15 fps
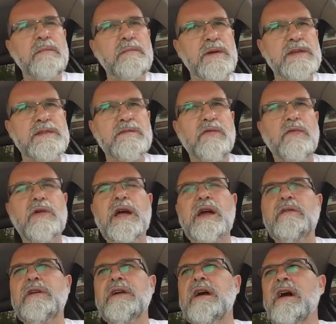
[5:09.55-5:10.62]
peaceful
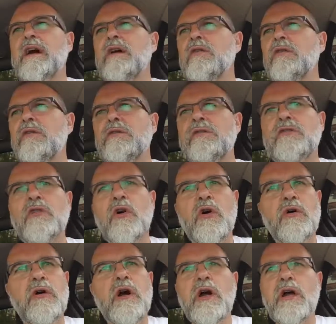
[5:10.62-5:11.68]
area, or
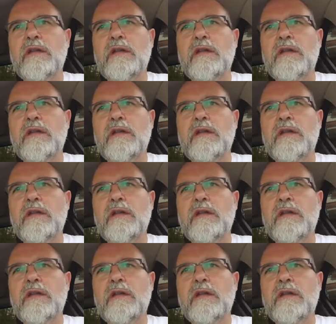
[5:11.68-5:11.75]
no,